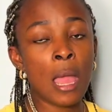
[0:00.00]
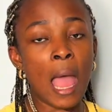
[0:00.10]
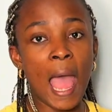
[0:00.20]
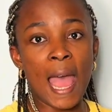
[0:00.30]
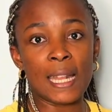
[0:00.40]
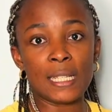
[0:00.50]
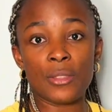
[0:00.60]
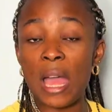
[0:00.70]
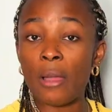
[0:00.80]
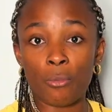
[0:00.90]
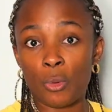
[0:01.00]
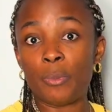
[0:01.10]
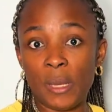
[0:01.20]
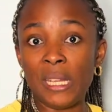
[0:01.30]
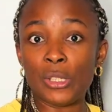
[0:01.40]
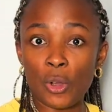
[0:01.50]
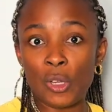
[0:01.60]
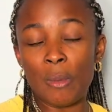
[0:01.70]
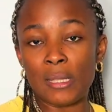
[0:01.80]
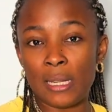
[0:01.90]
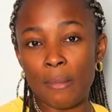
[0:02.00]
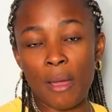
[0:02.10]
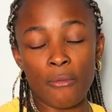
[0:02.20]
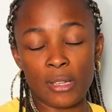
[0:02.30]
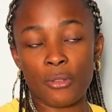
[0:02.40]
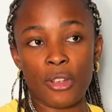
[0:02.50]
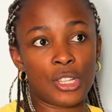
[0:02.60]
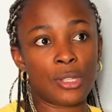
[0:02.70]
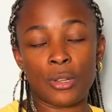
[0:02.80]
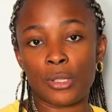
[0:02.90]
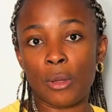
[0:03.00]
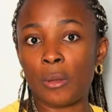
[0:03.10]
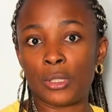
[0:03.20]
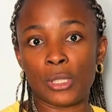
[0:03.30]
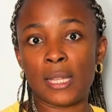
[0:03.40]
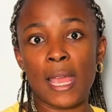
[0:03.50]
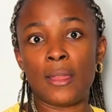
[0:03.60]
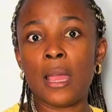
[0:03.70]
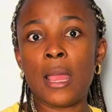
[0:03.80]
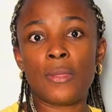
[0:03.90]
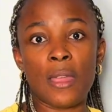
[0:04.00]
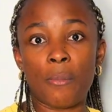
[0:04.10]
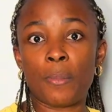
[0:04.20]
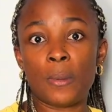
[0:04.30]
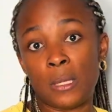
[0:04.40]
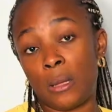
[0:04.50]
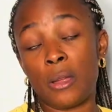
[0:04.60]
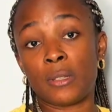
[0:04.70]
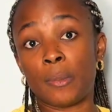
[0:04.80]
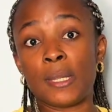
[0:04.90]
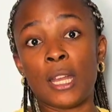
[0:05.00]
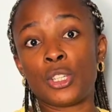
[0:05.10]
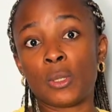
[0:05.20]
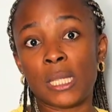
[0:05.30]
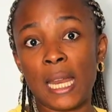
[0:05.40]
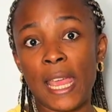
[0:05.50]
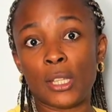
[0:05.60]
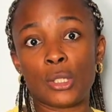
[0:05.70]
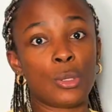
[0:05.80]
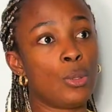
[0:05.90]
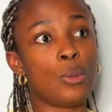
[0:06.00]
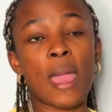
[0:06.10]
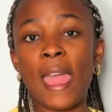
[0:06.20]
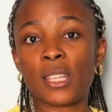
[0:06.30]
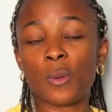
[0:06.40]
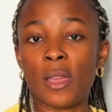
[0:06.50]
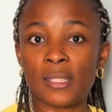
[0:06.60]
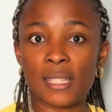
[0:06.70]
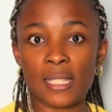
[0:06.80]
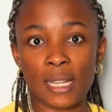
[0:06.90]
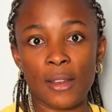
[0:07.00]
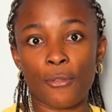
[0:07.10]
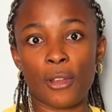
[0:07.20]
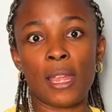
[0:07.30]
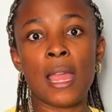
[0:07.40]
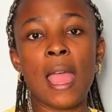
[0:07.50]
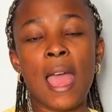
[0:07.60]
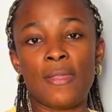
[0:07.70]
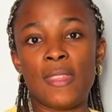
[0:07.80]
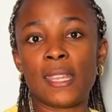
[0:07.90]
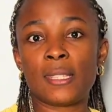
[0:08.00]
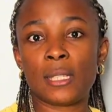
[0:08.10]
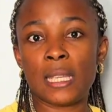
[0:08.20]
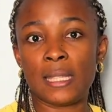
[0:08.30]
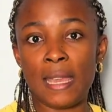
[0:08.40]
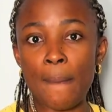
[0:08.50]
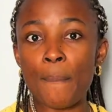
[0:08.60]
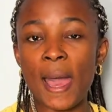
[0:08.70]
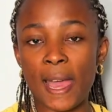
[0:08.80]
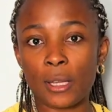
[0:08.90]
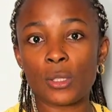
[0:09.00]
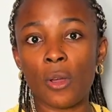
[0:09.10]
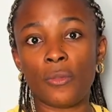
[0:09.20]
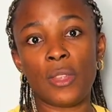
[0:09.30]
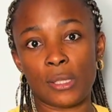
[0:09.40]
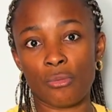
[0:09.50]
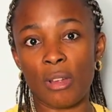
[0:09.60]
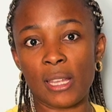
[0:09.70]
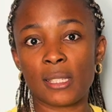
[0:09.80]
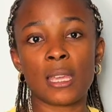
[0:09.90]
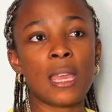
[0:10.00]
and that would be documented in my risk register. So I'll just say there is a potential delay to X, Y, and Z delivery, and this is the impact of this risk.